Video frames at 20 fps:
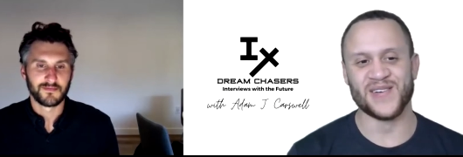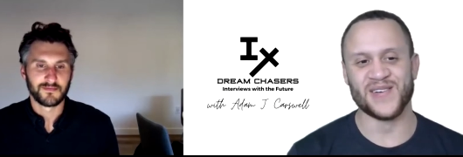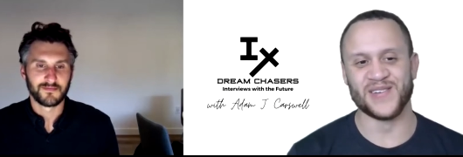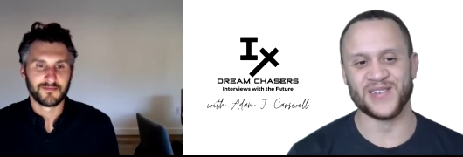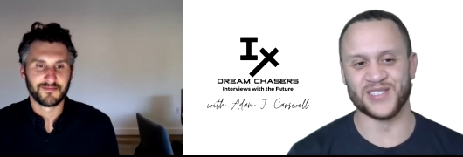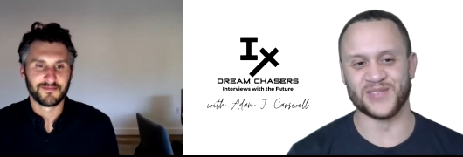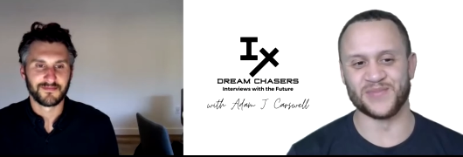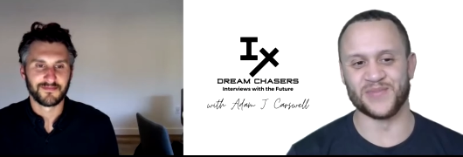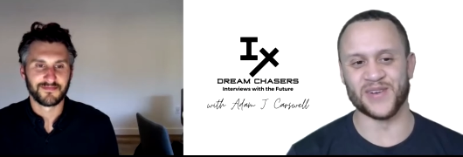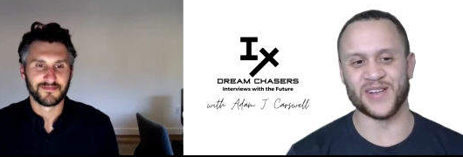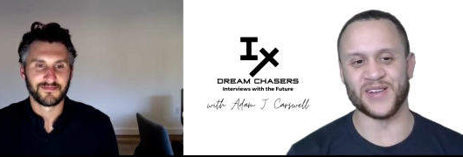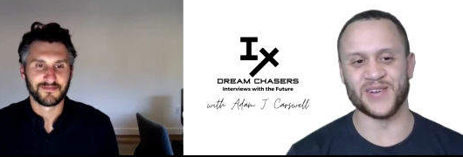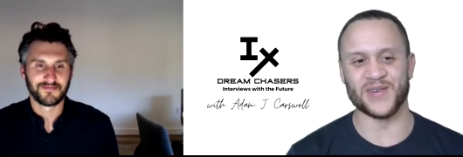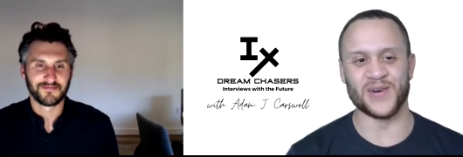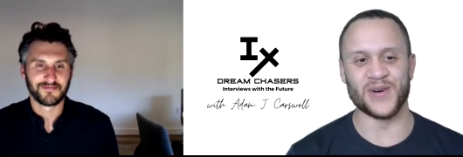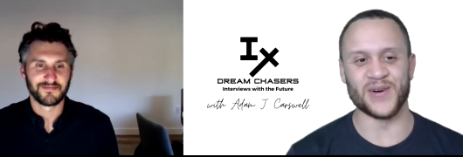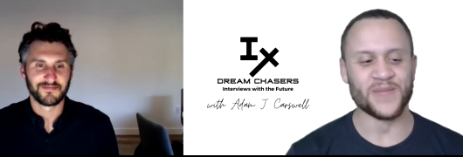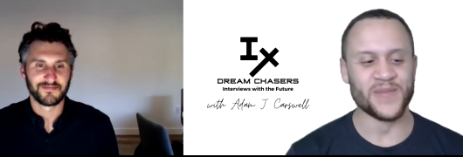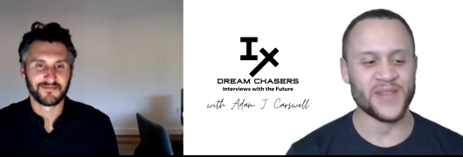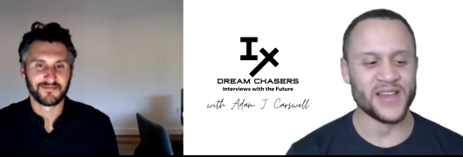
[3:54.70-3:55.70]
Speaker 1: which is pretty
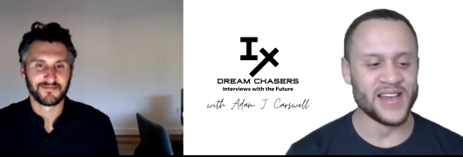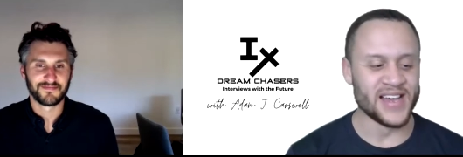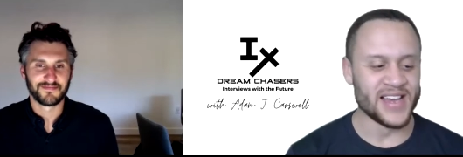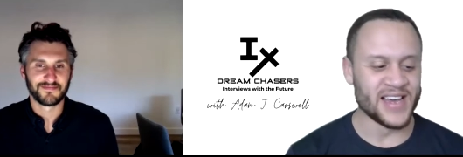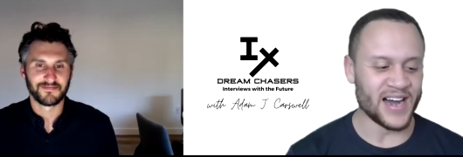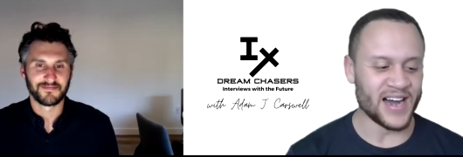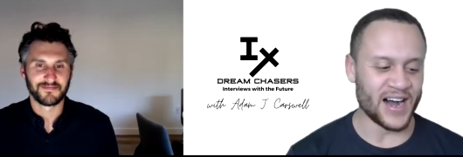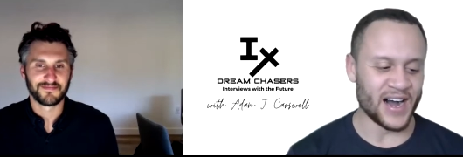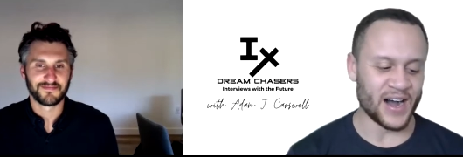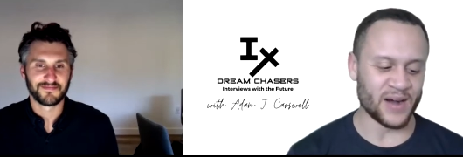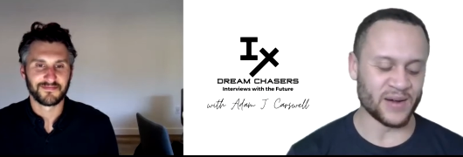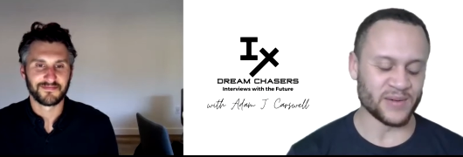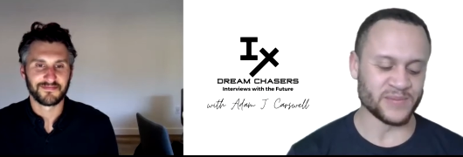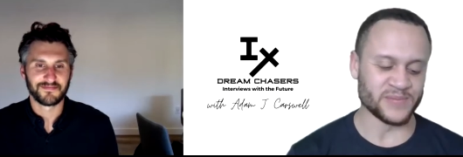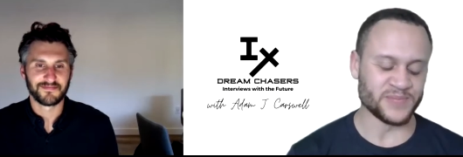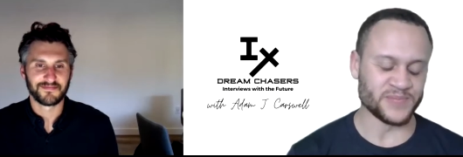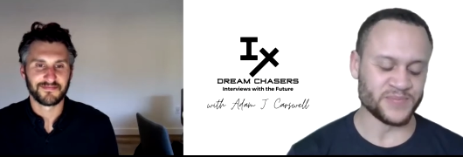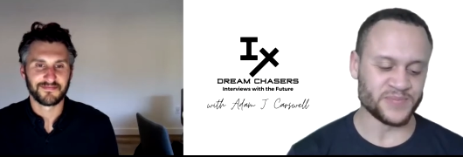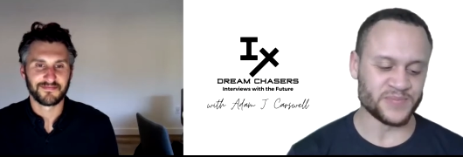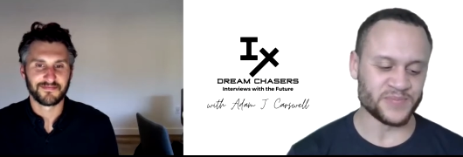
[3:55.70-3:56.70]
cool.
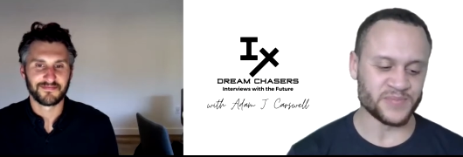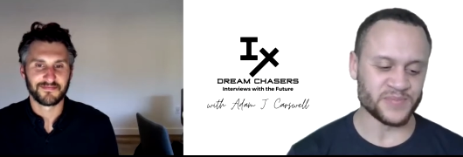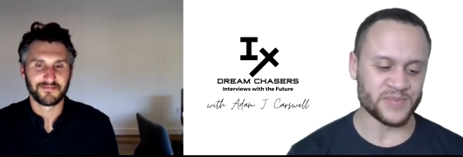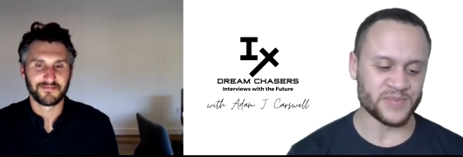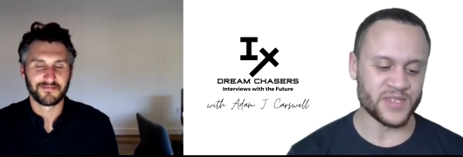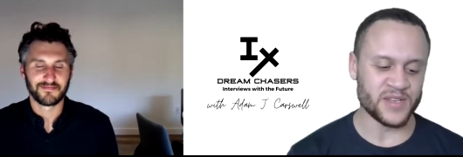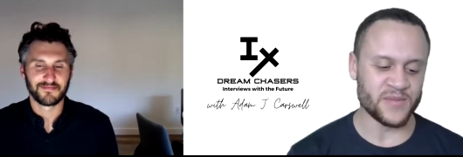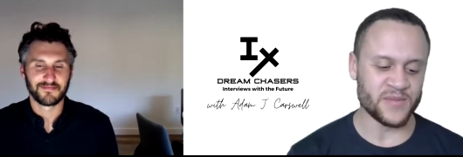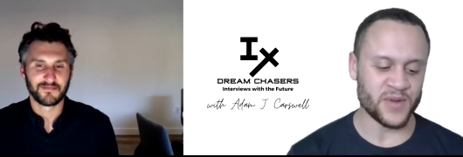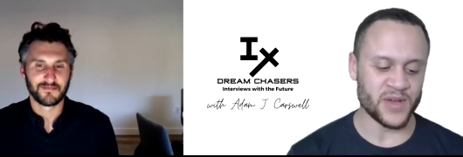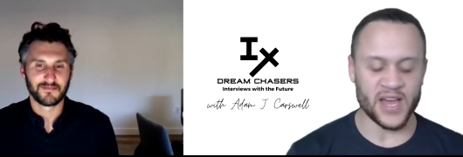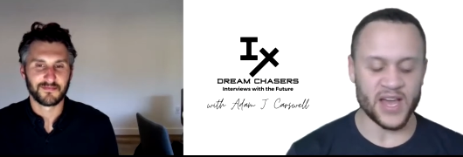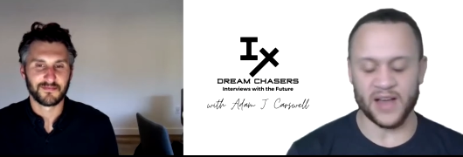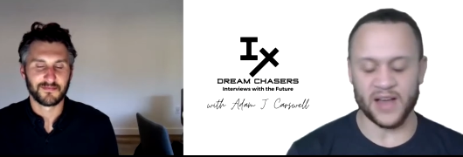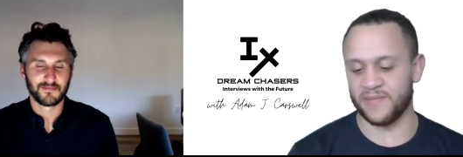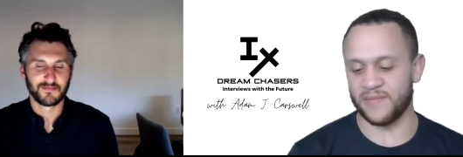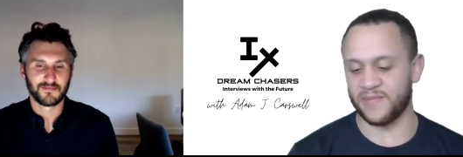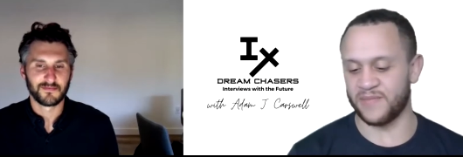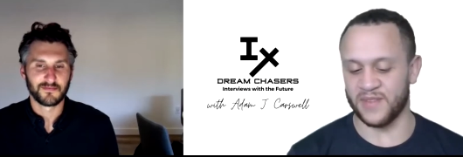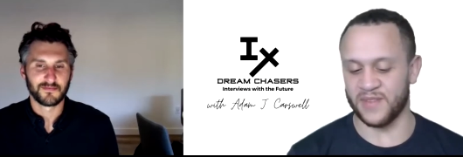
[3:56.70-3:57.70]
Um, but
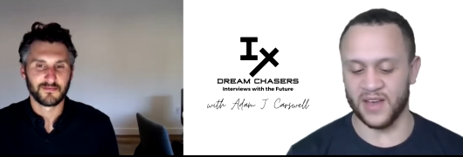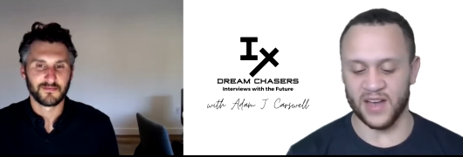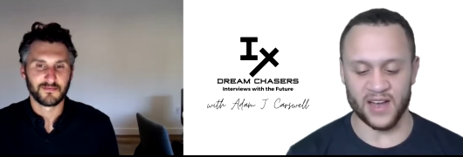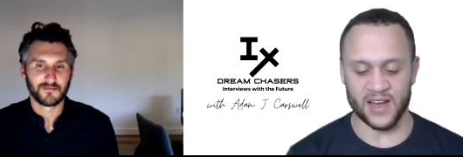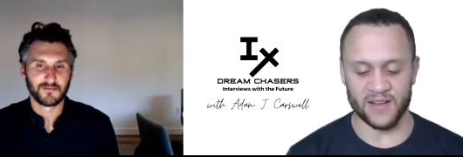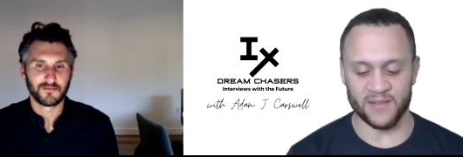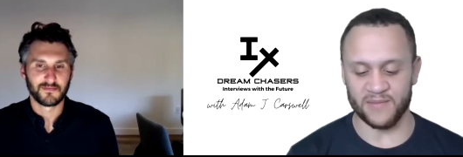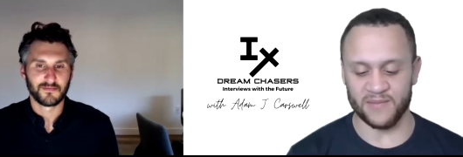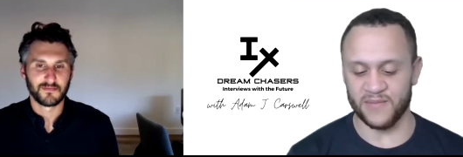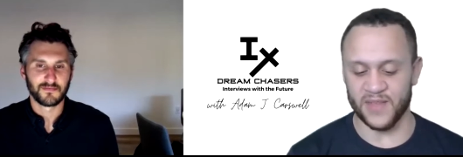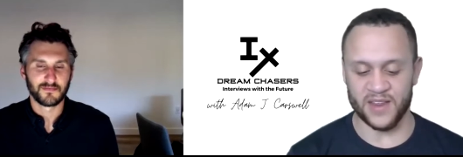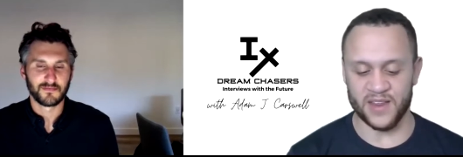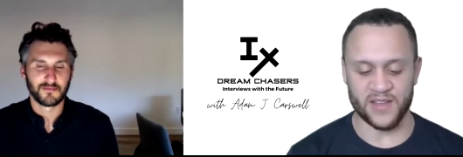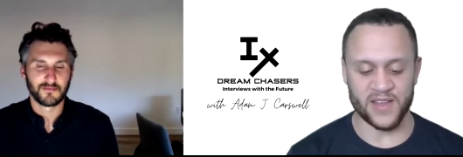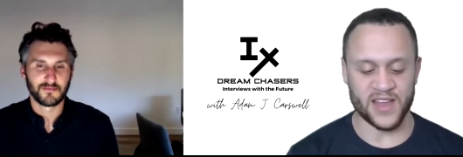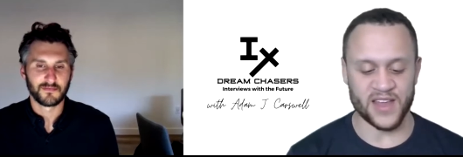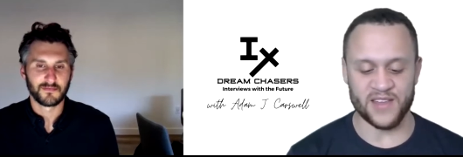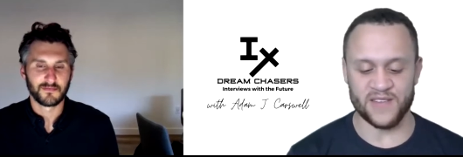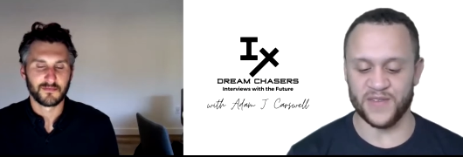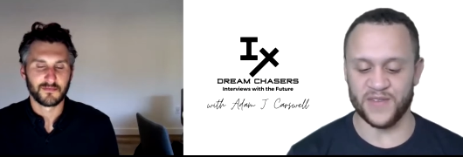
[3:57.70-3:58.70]
yeah, uh, any
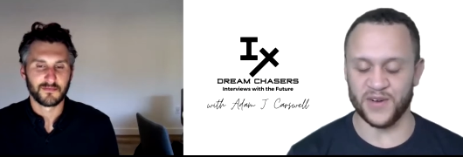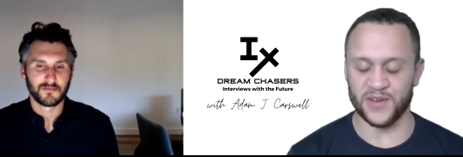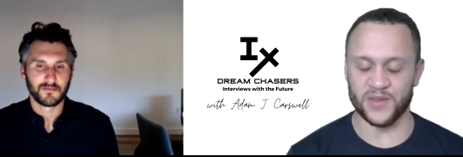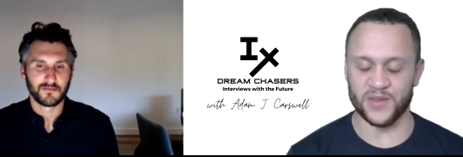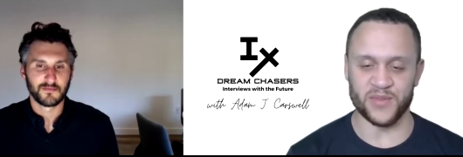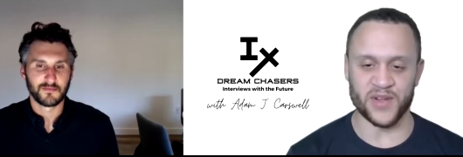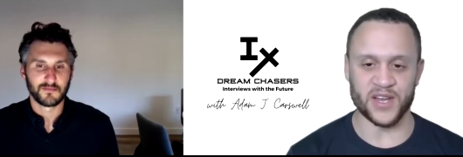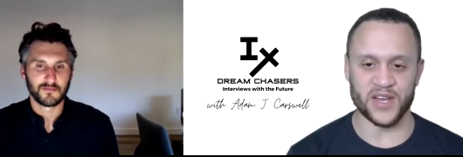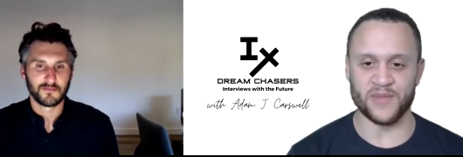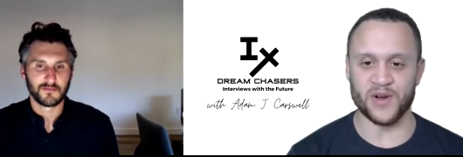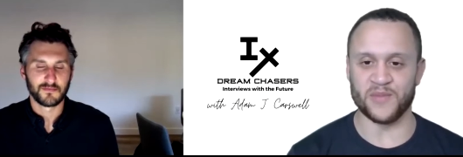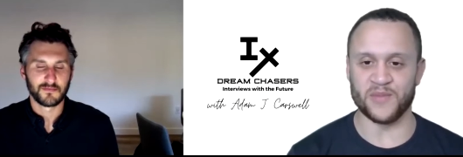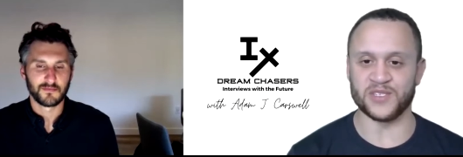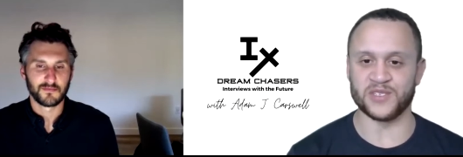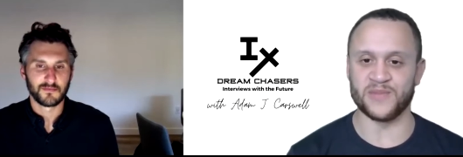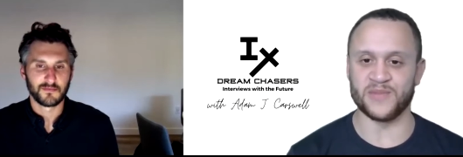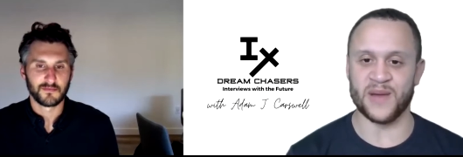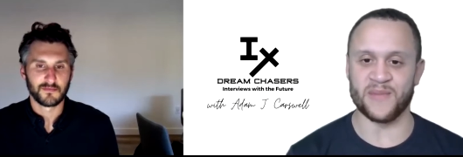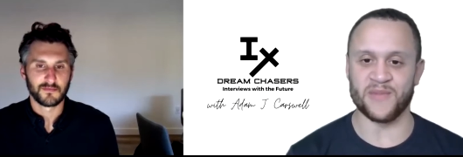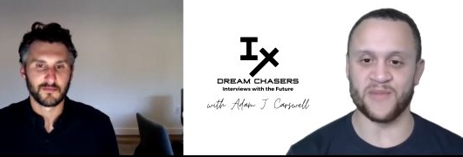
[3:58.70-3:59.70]
any fill in the blank moments,
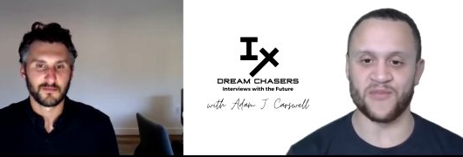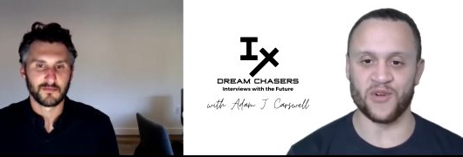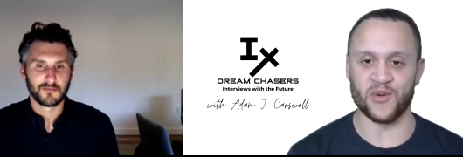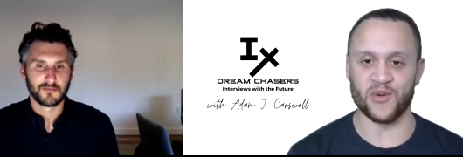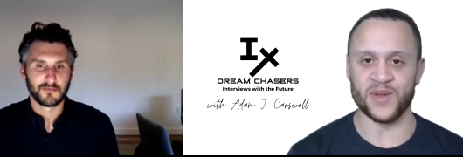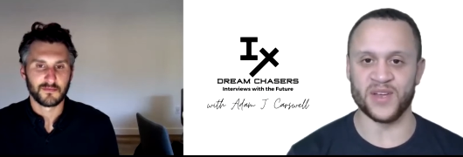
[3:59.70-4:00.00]
Matt, before